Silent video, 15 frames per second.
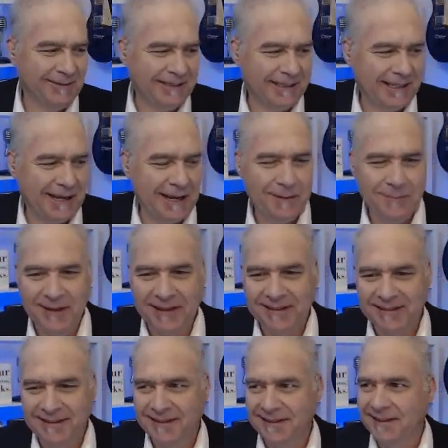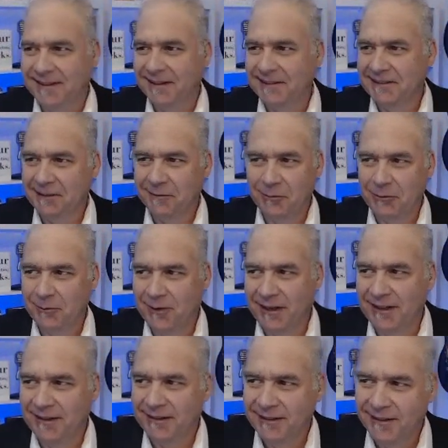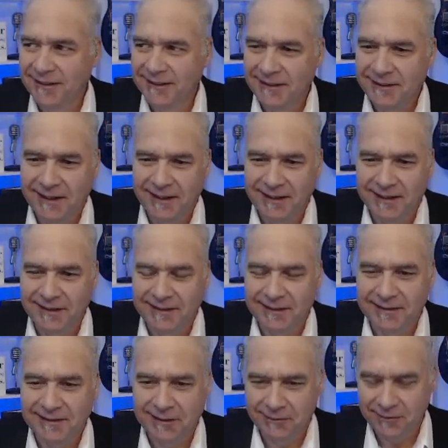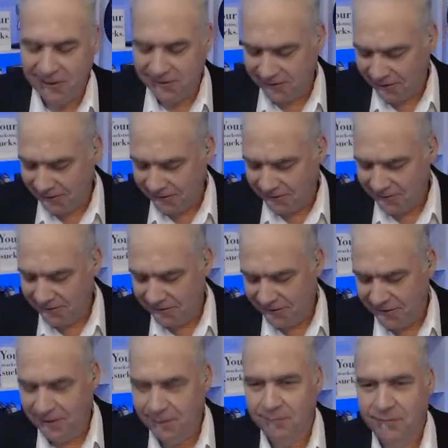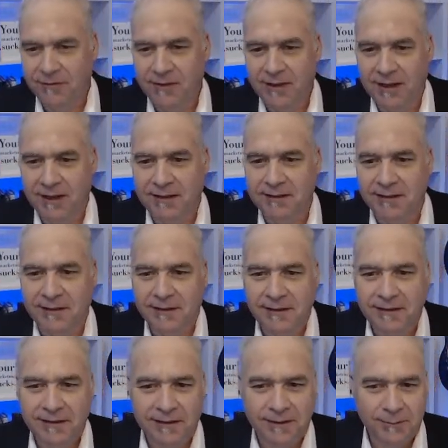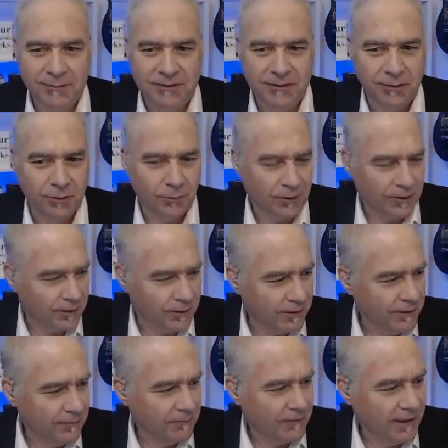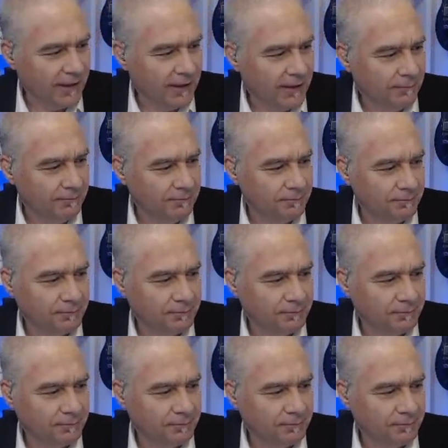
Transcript: comment that someone made, and congratulations to them for that obscure word. One